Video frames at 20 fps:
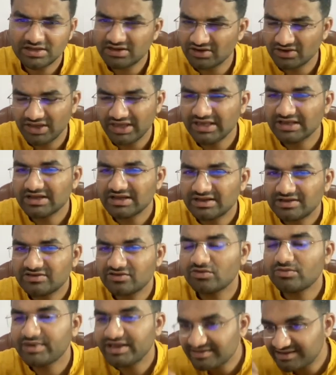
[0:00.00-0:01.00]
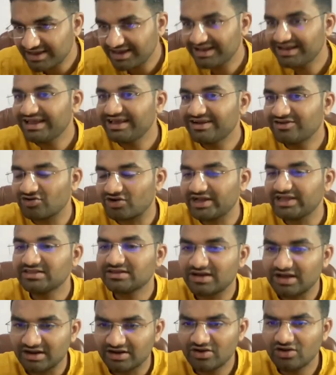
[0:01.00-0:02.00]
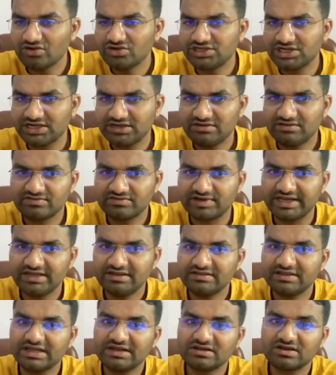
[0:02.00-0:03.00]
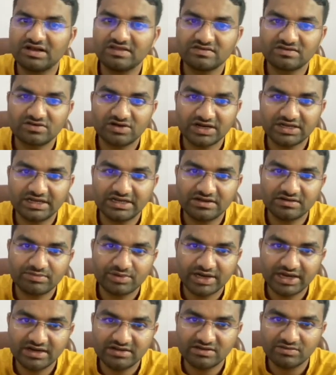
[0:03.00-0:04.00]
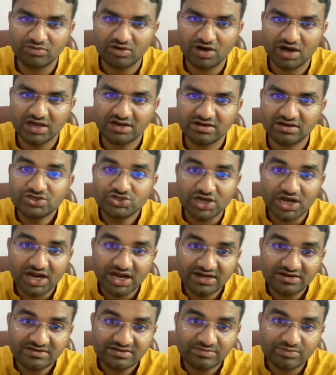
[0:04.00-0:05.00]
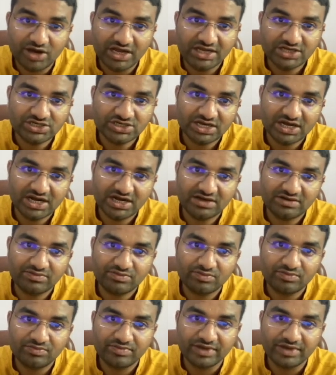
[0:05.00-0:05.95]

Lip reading: Okay, so basically drawing the conclusion, fine, then construct, interpret the bar charts, pie chart,